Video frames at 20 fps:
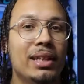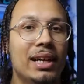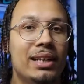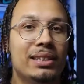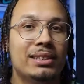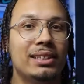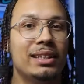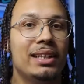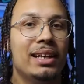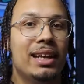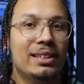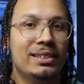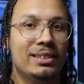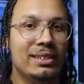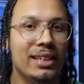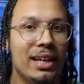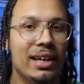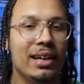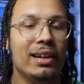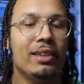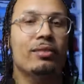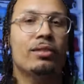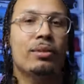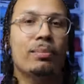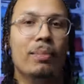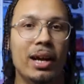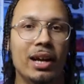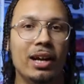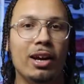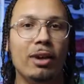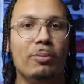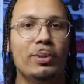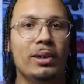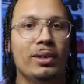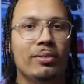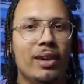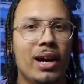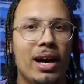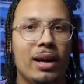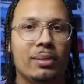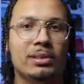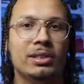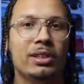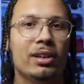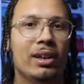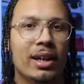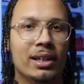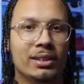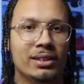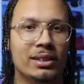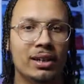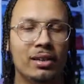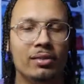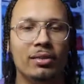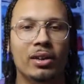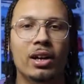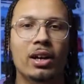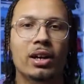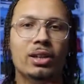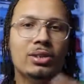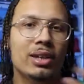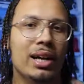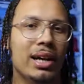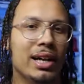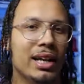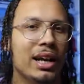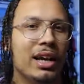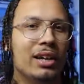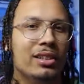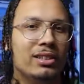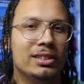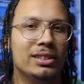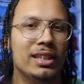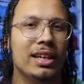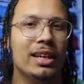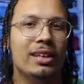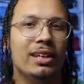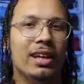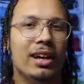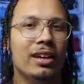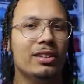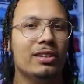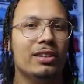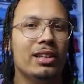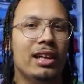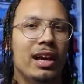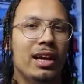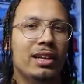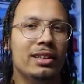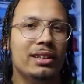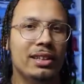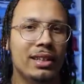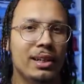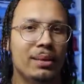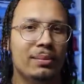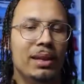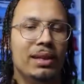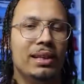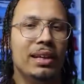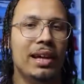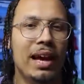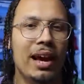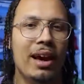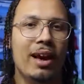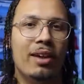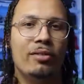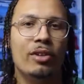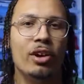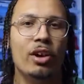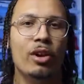relates to the aesthetic of the makeup and the vibes and all that stuff. So I can understand the underlying theme that they have